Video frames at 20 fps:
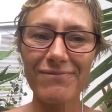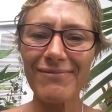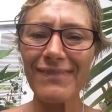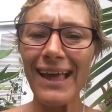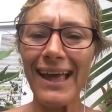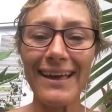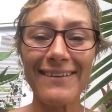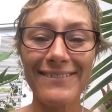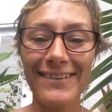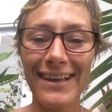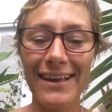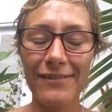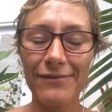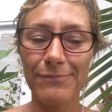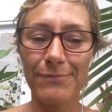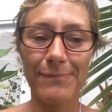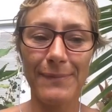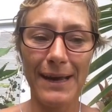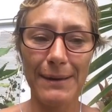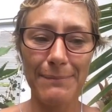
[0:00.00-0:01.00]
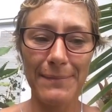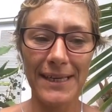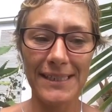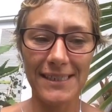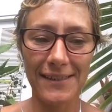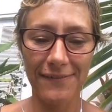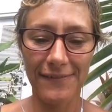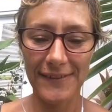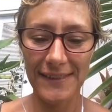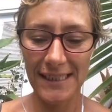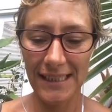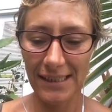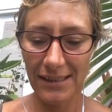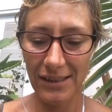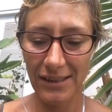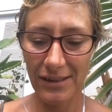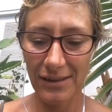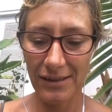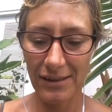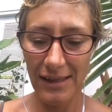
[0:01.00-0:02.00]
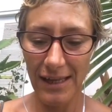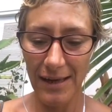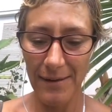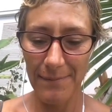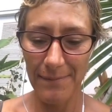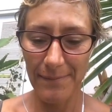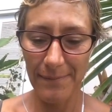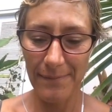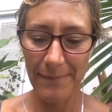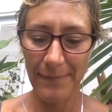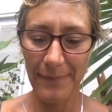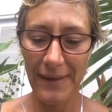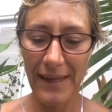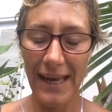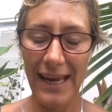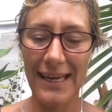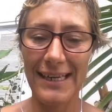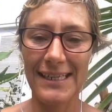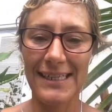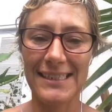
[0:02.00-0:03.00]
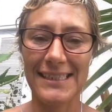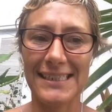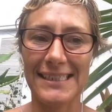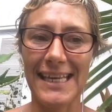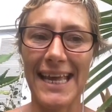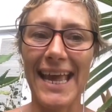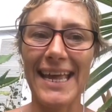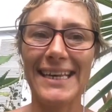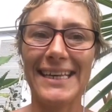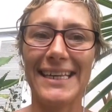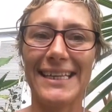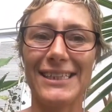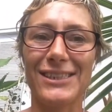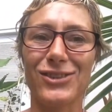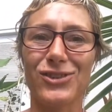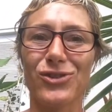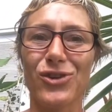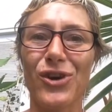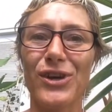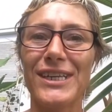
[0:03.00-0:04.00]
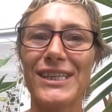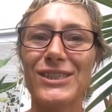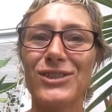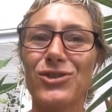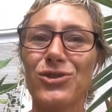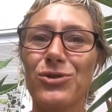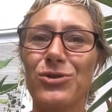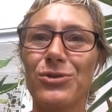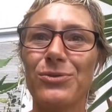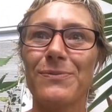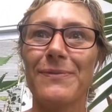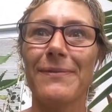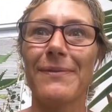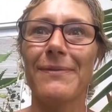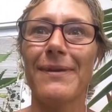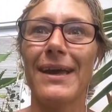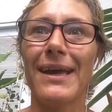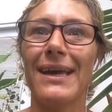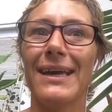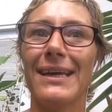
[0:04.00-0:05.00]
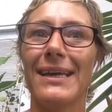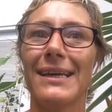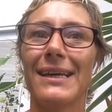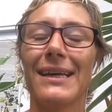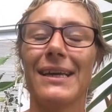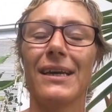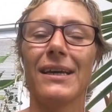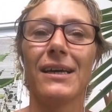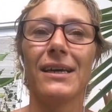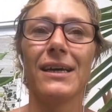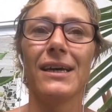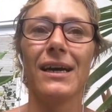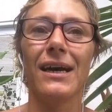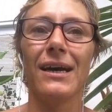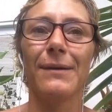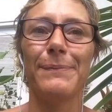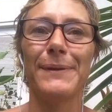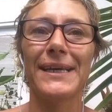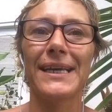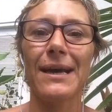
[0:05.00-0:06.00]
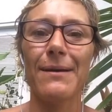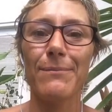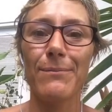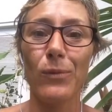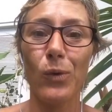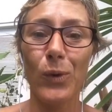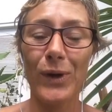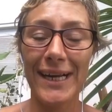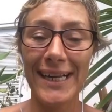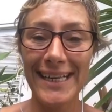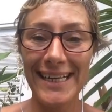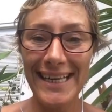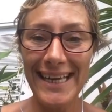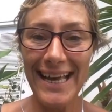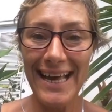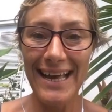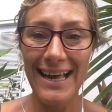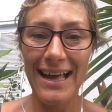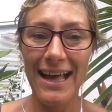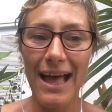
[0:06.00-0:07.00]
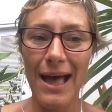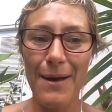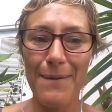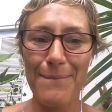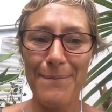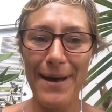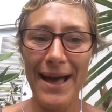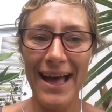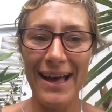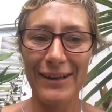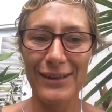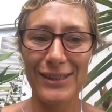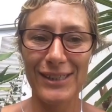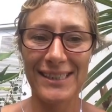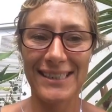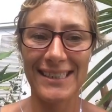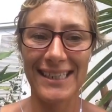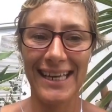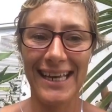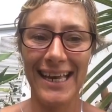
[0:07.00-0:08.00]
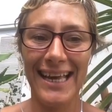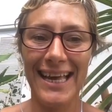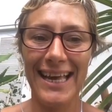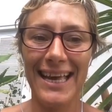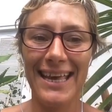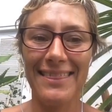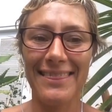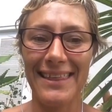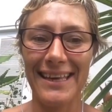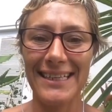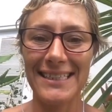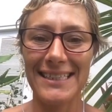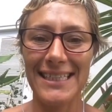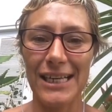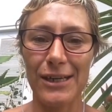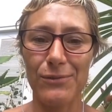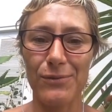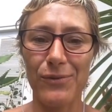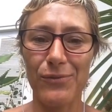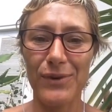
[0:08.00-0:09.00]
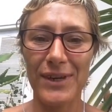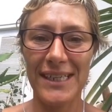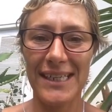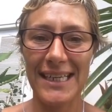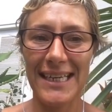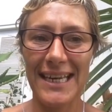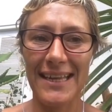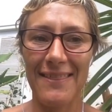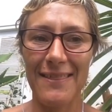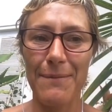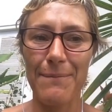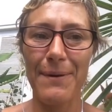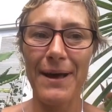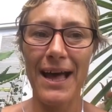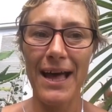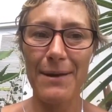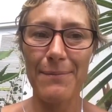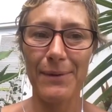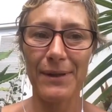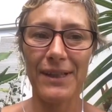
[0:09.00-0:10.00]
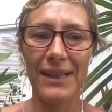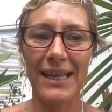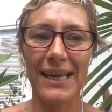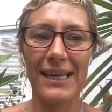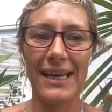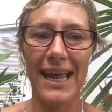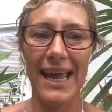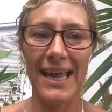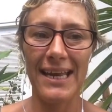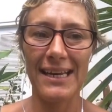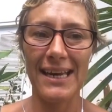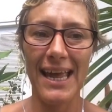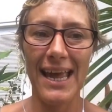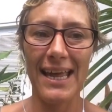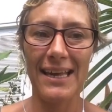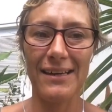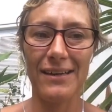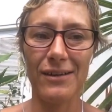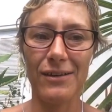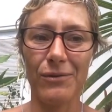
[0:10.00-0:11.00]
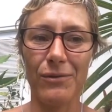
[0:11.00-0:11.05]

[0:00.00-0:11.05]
I've loved my metaphysical understanding starting to become more clear about things that were written in the Bible and